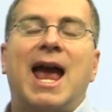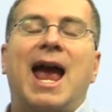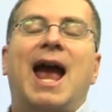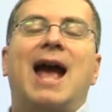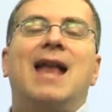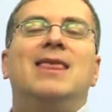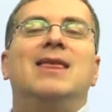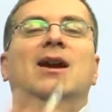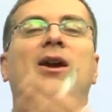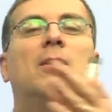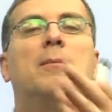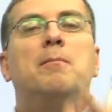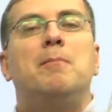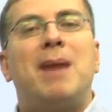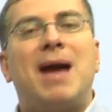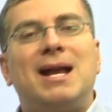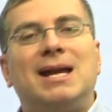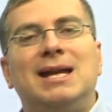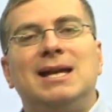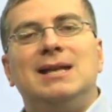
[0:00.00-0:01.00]
And there are
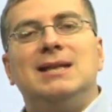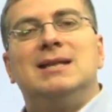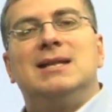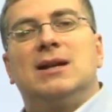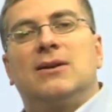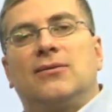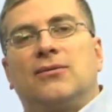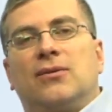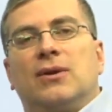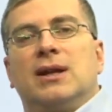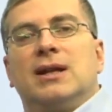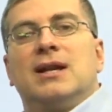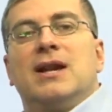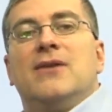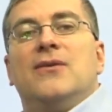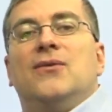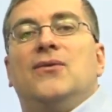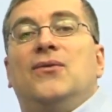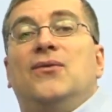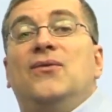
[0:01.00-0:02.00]
many different
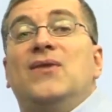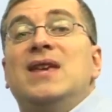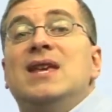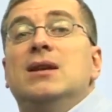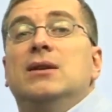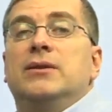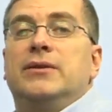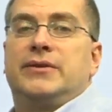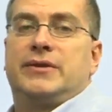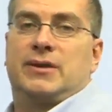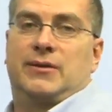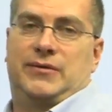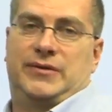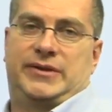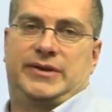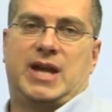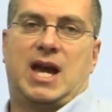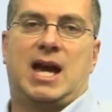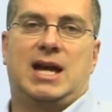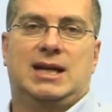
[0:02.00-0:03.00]
fields of
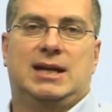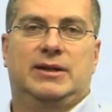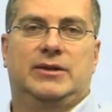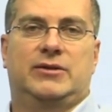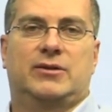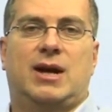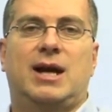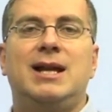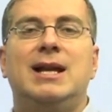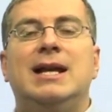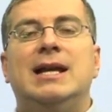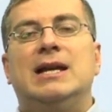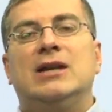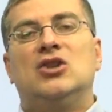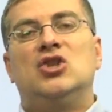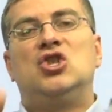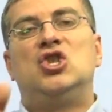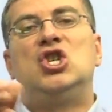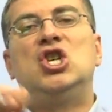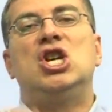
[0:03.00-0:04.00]
science, right?
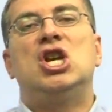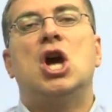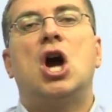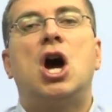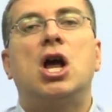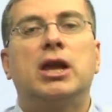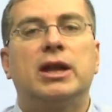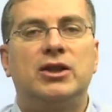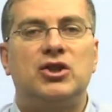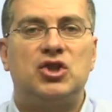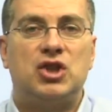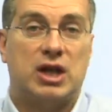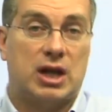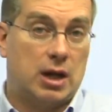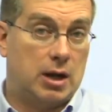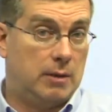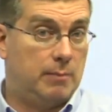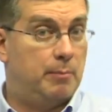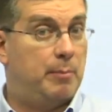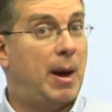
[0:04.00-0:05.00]

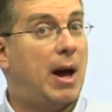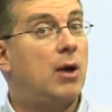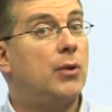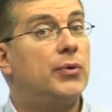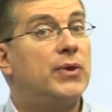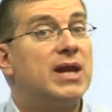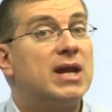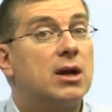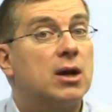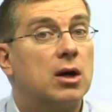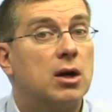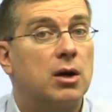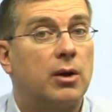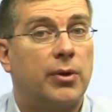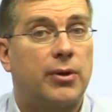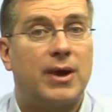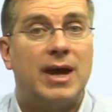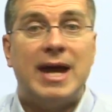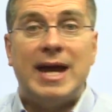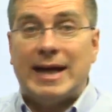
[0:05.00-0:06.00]
Geology, about the
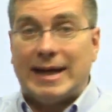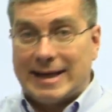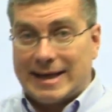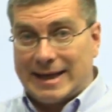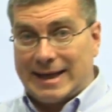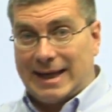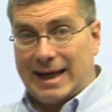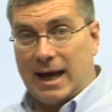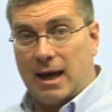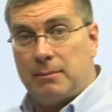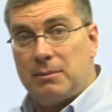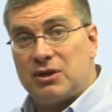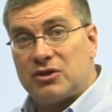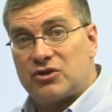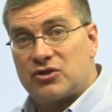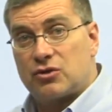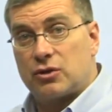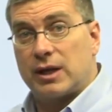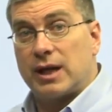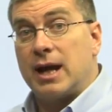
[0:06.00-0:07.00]
earth.
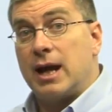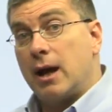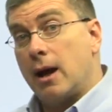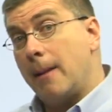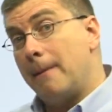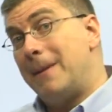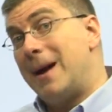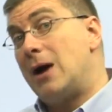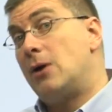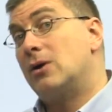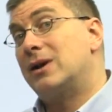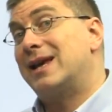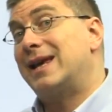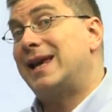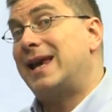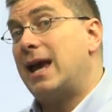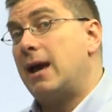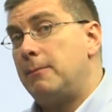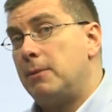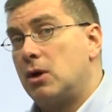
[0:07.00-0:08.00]
Chemistry, about
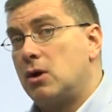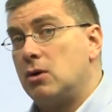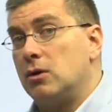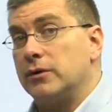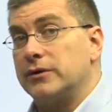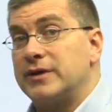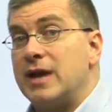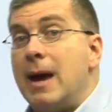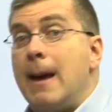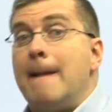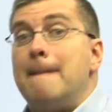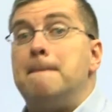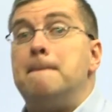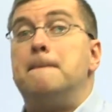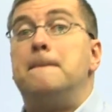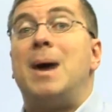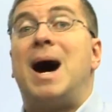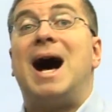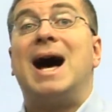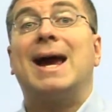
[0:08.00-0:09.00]
chemicals.
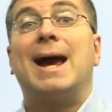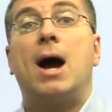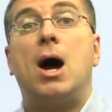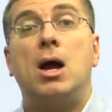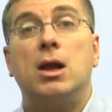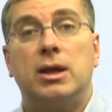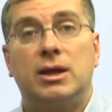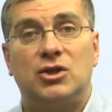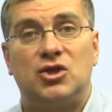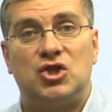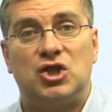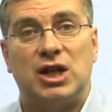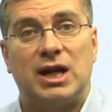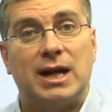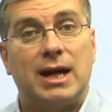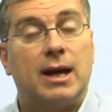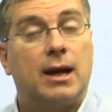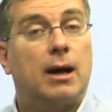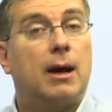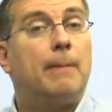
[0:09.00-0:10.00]

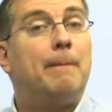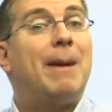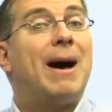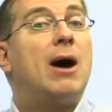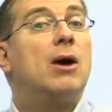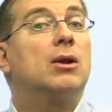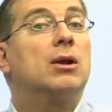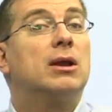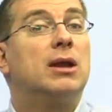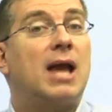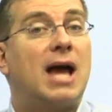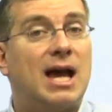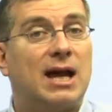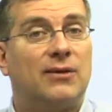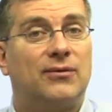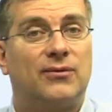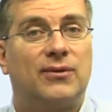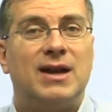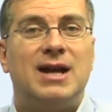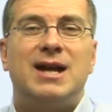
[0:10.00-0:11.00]
Biology, about
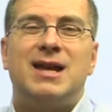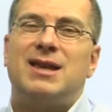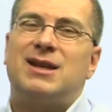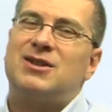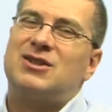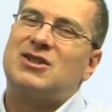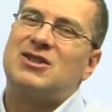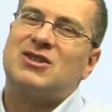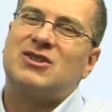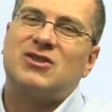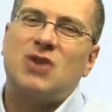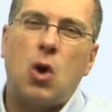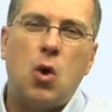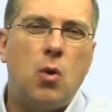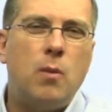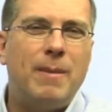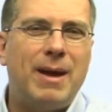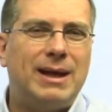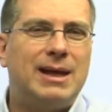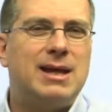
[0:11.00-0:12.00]
life. There's
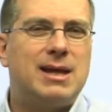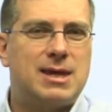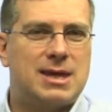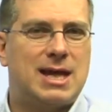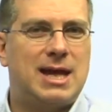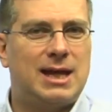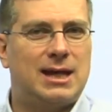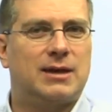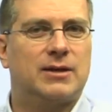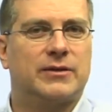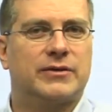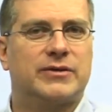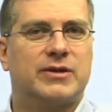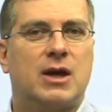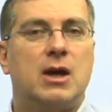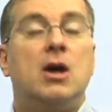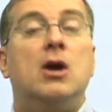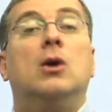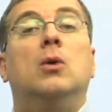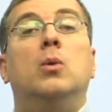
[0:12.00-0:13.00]
so many
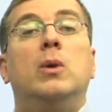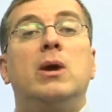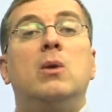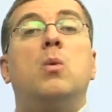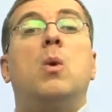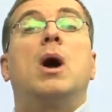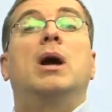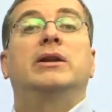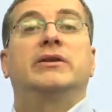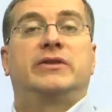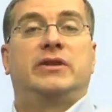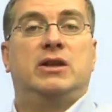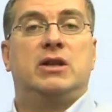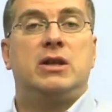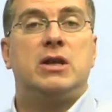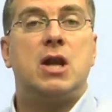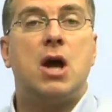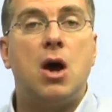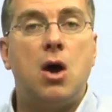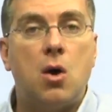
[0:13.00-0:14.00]
things we want to
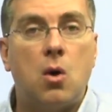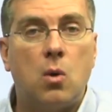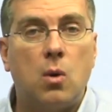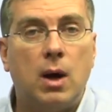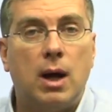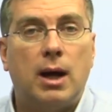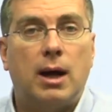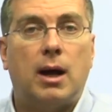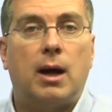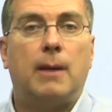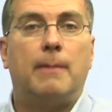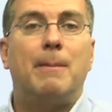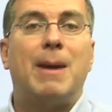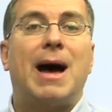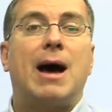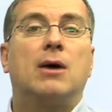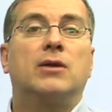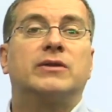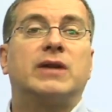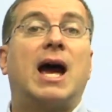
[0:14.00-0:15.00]
know
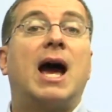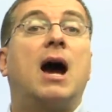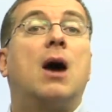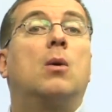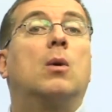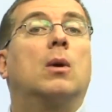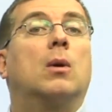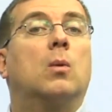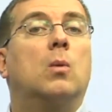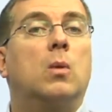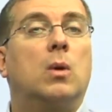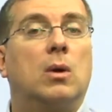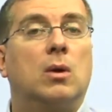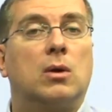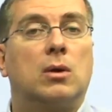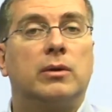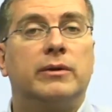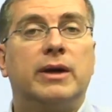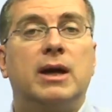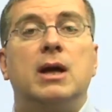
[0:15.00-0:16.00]
about our
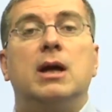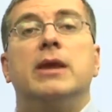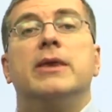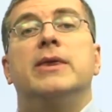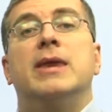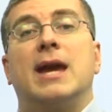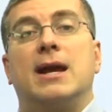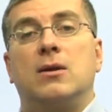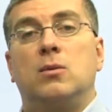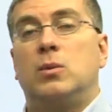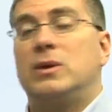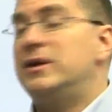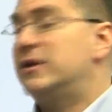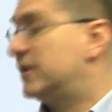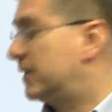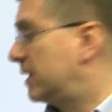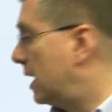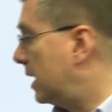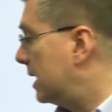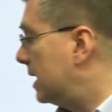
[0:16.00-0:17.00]
world. Then we
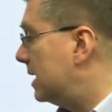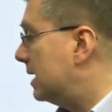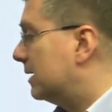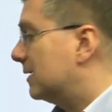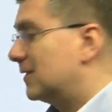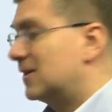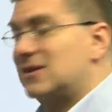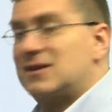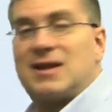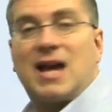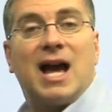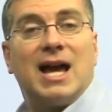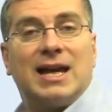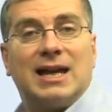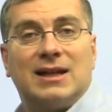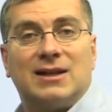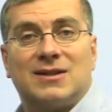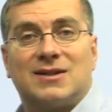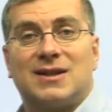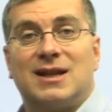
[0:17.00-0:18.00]
study
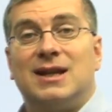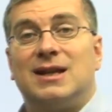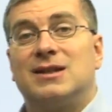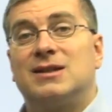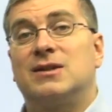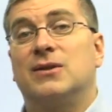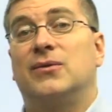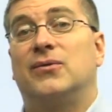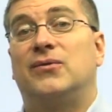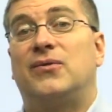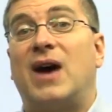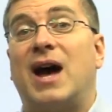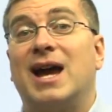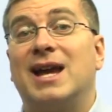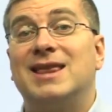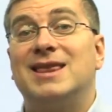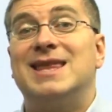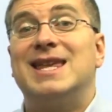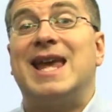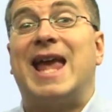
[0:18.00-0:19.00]
science to
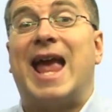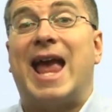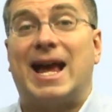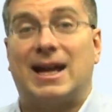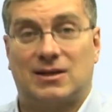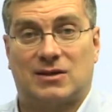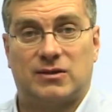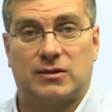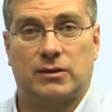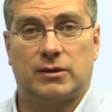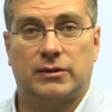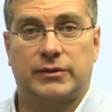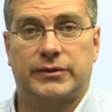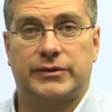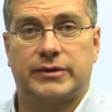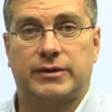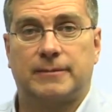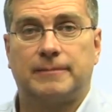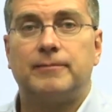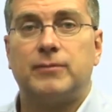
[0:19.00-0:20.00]
find the
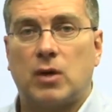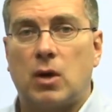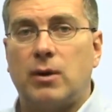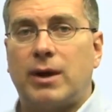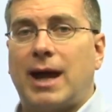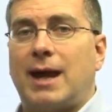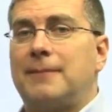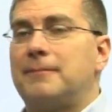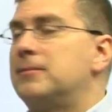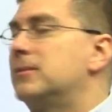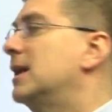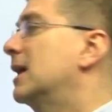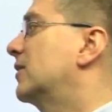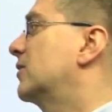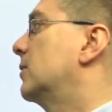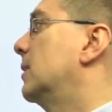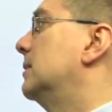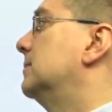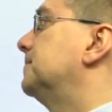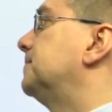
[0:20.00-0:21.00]
answers. Okay,
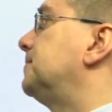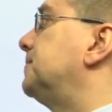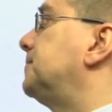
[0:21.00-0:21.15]
next one.